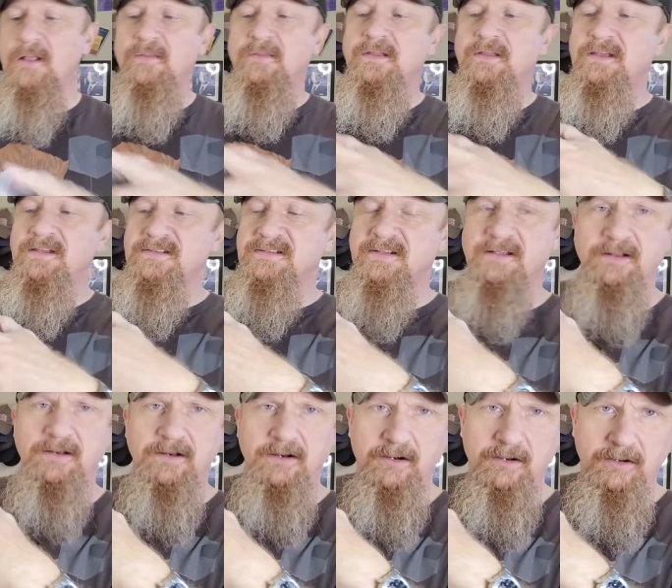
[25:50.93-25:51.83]
These
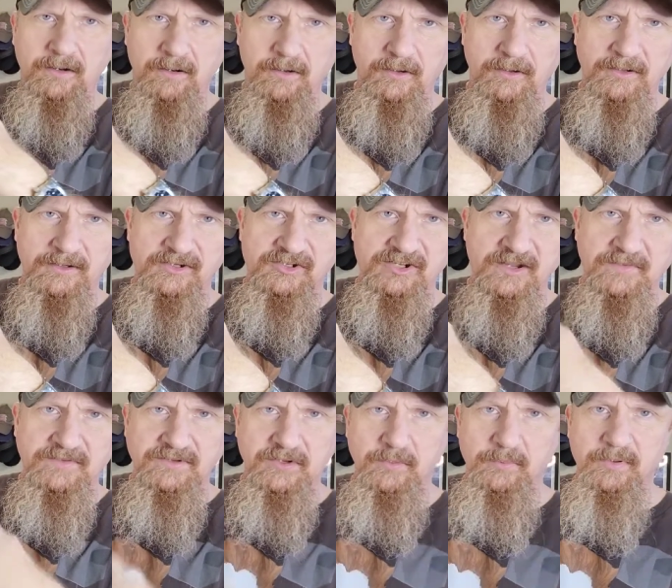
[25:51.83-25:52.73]
are
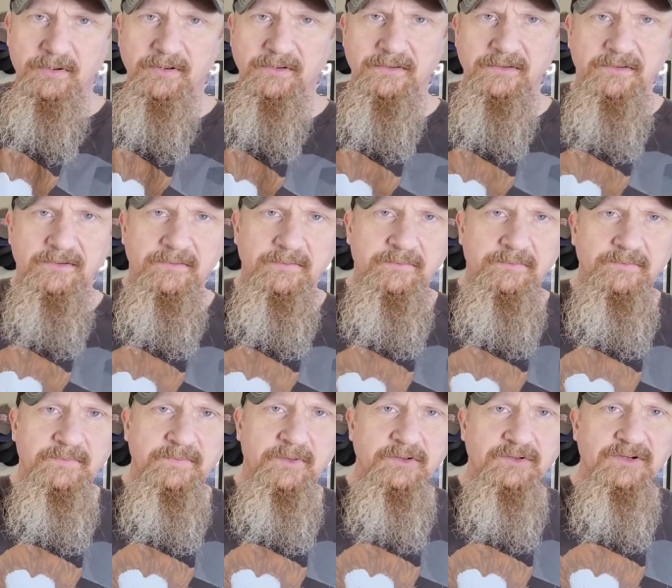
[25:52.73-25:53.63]
shave soap.
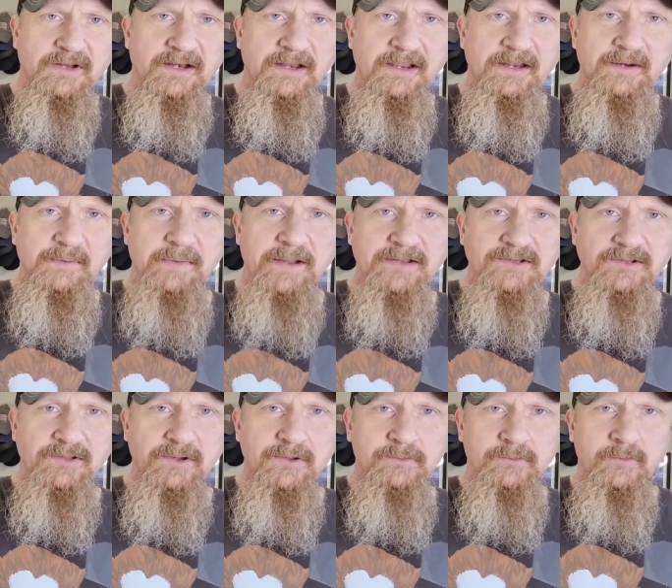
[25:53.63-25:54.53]
Don't try to eat them,
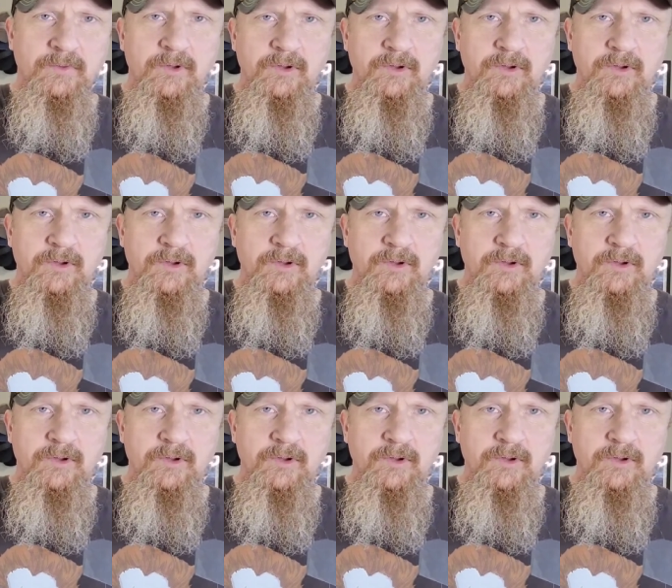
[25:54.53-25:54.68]
Angelo.